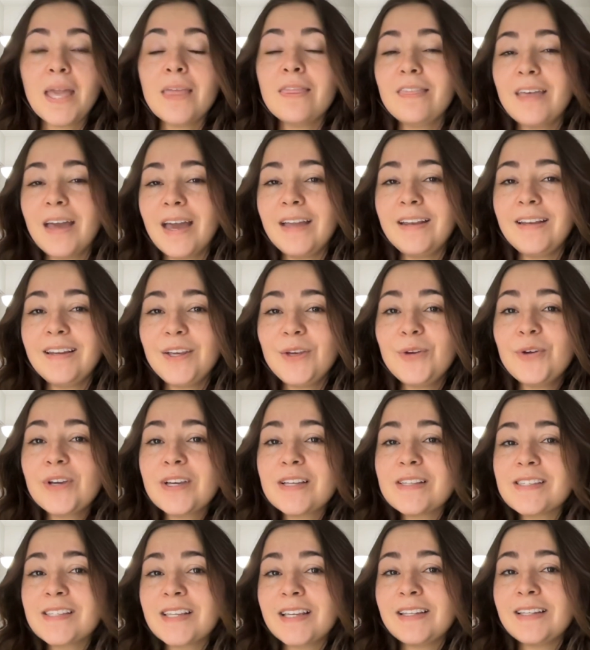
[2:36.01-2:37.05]
Then you
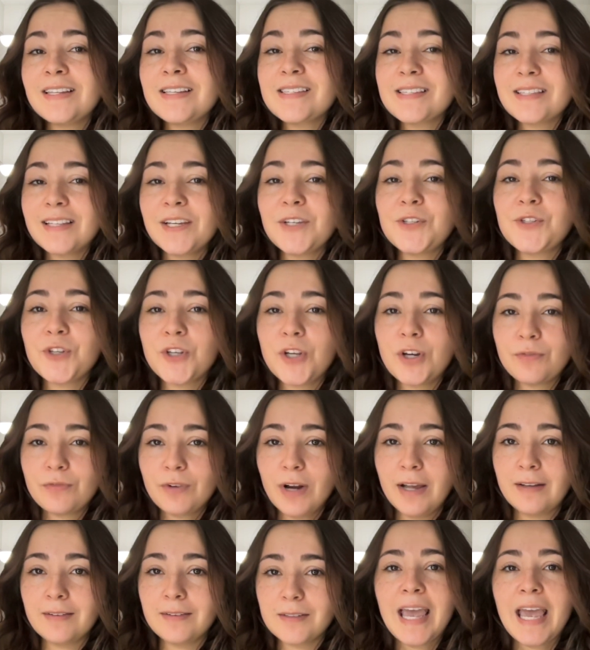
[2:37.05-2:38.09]
can send this link to your
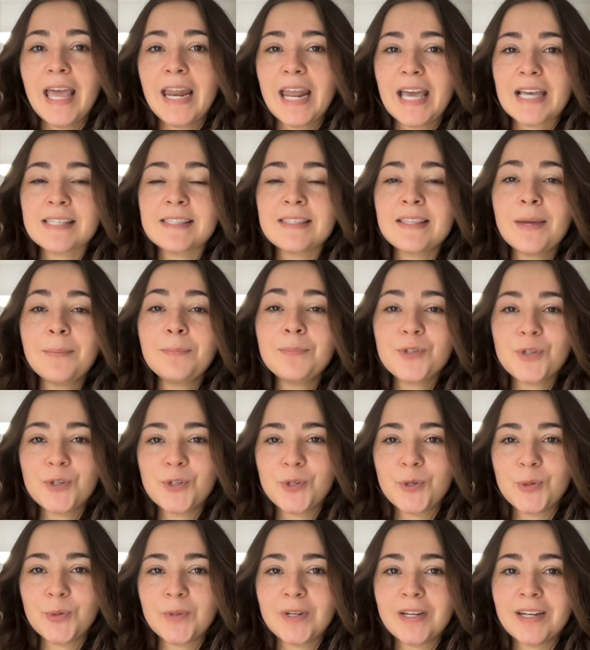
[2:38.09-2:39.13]
friend and ask them to
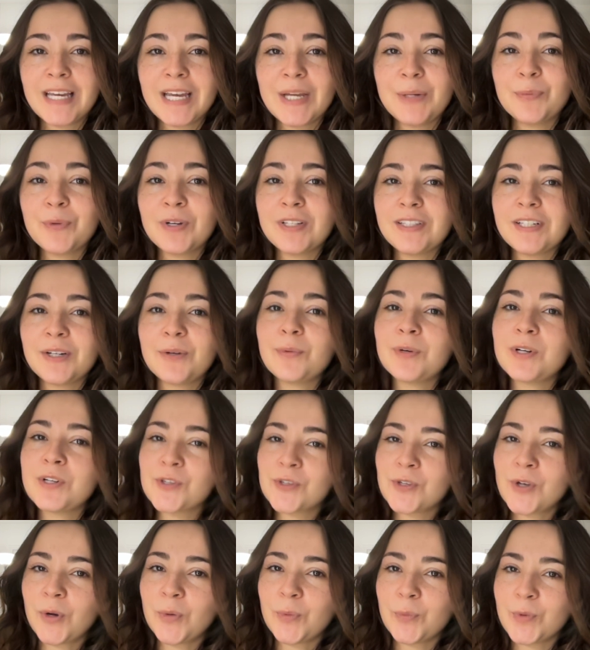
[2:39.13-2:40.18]
do it and what their
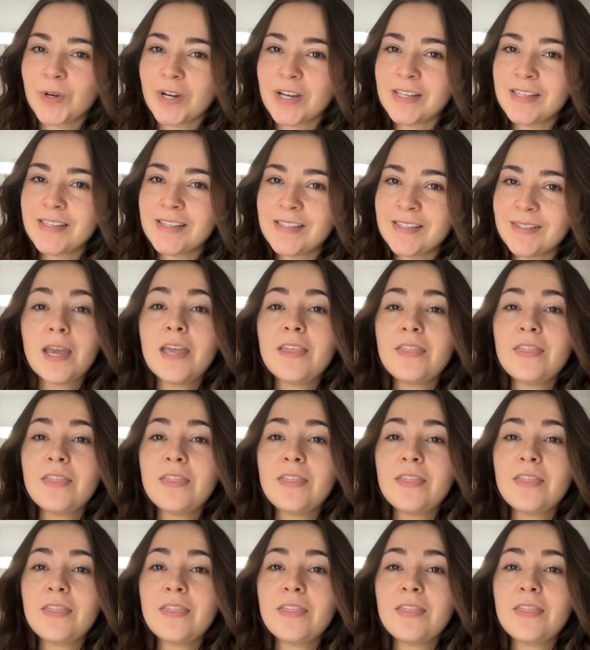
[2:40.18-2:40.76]
result was.